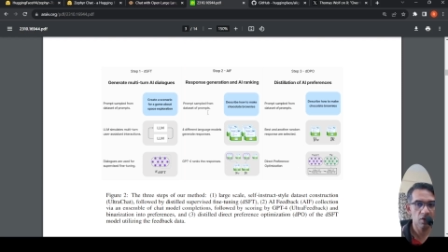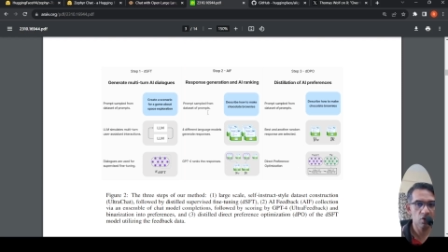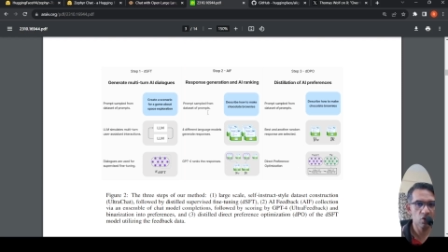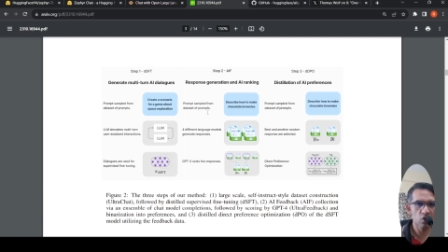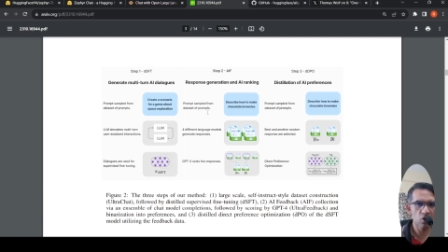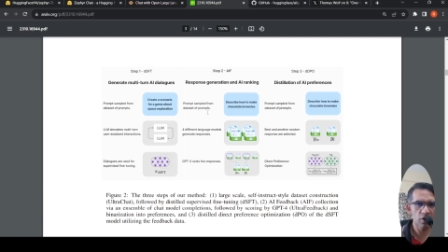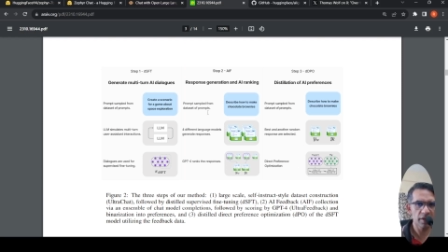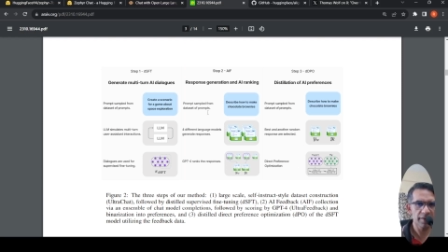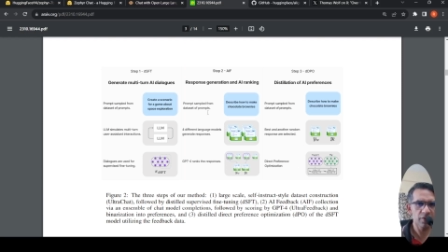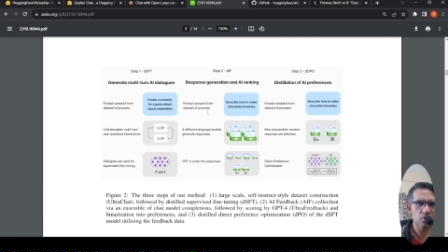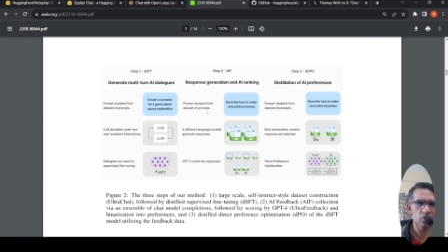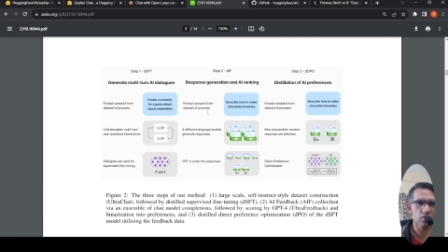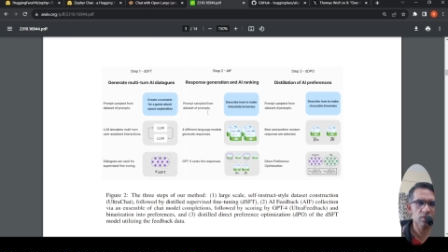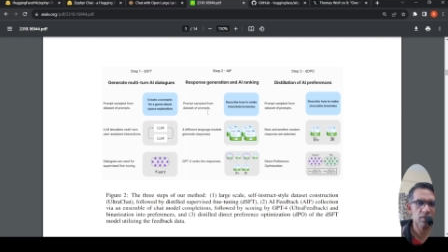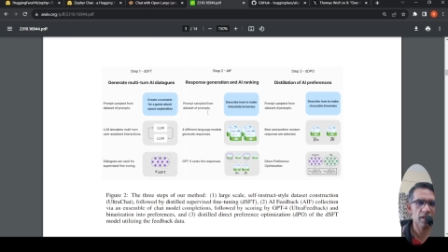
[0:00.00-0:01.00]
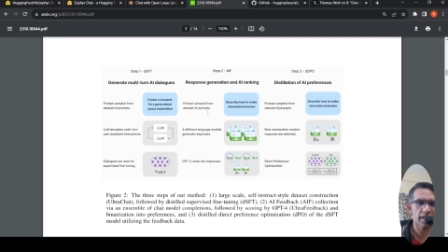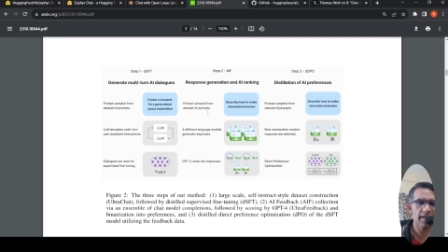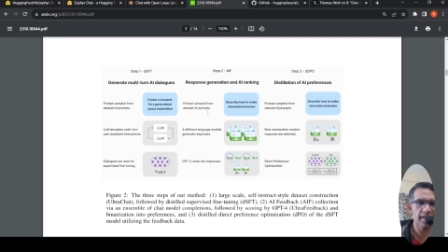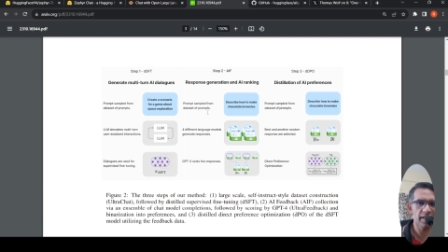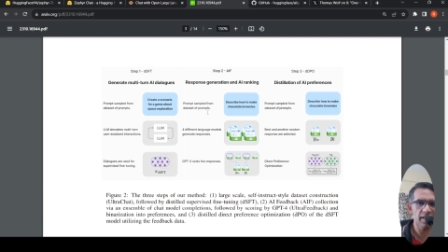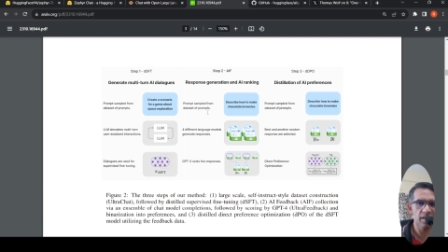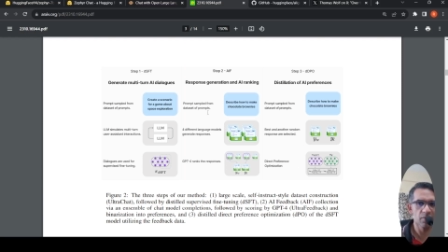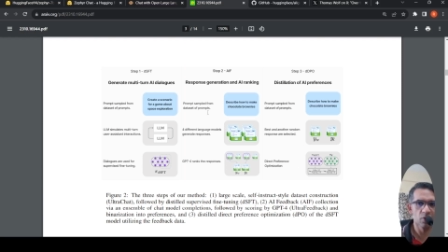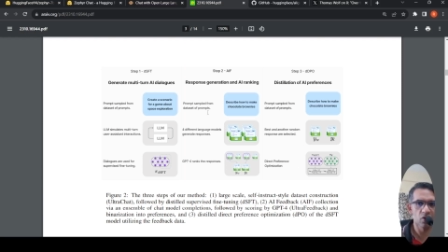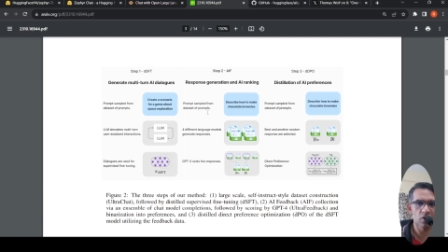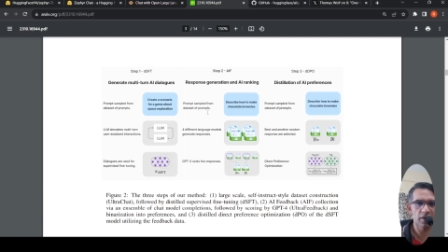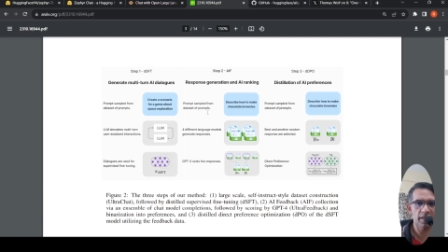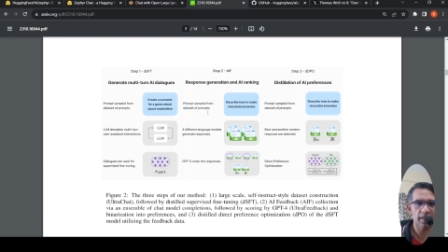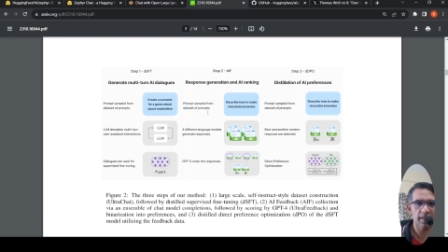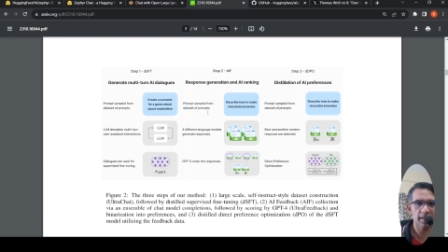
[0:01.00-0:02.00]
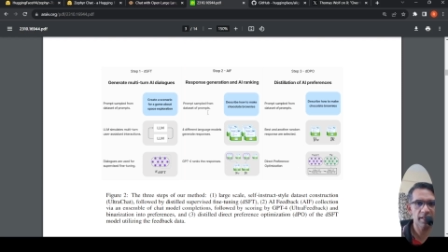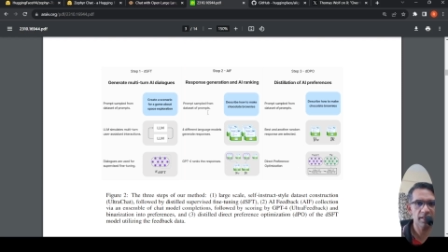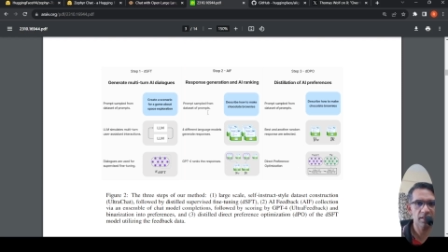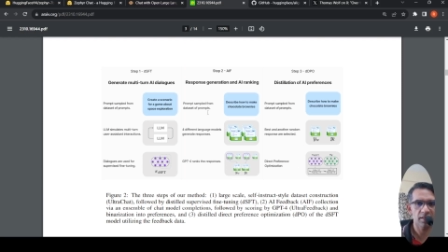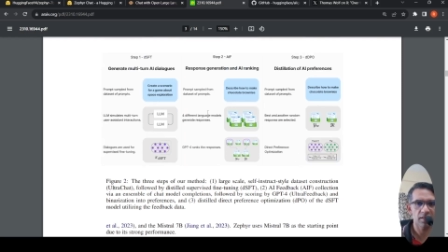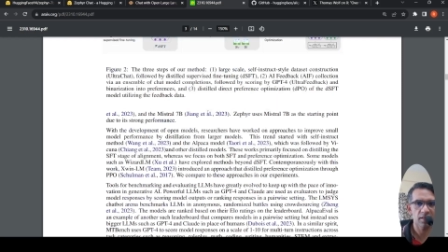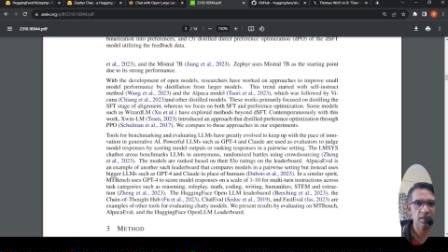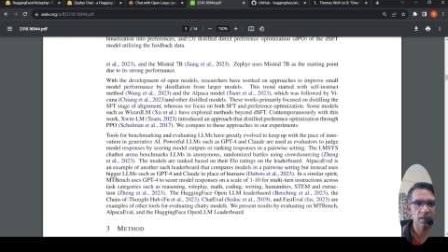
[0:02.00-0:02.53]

To go into slightly more details,